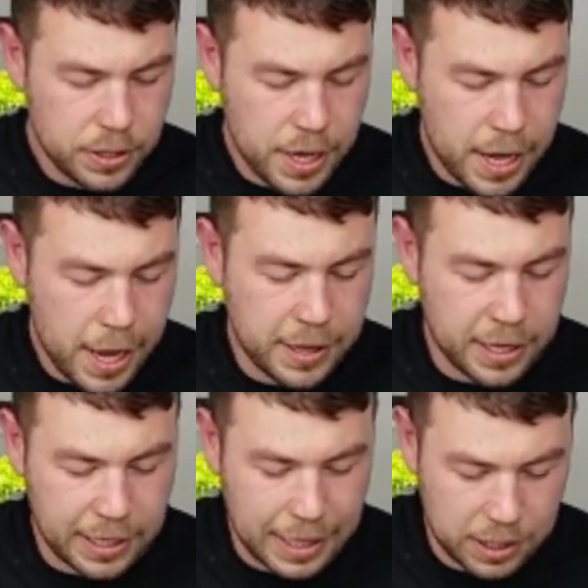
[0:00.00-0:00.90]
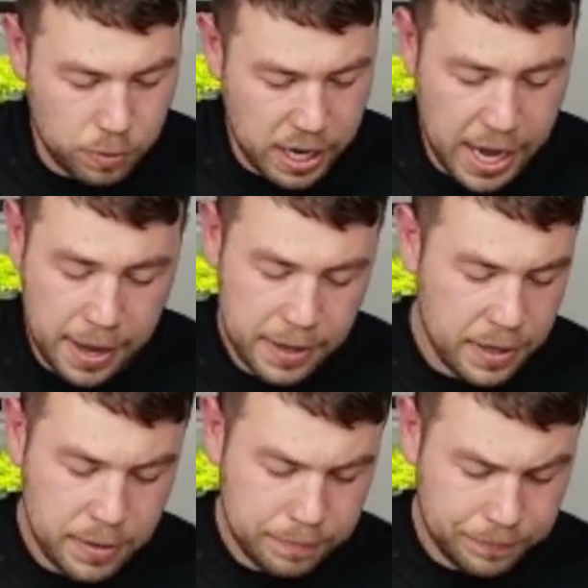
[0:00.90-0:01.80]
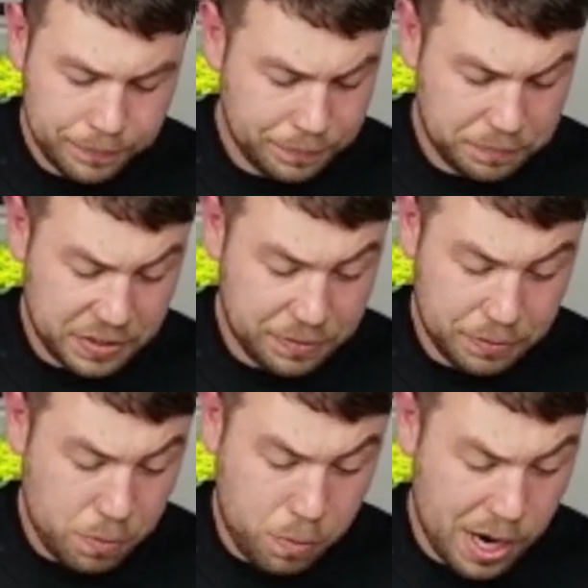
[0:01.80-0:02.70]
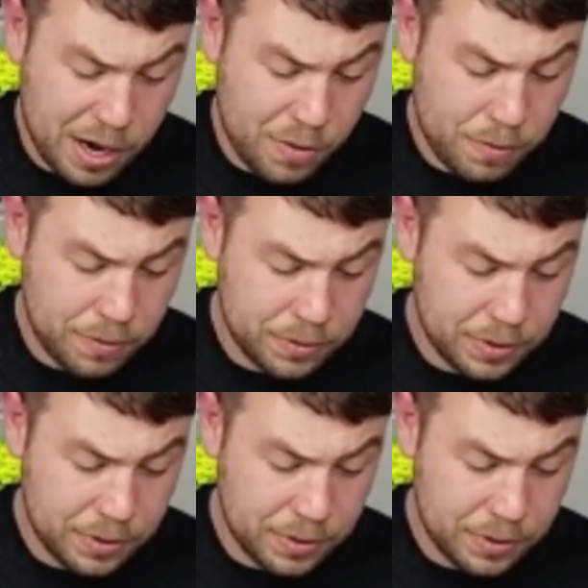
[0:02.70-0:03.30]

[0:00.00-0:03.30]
Yeah, the glassware, wow.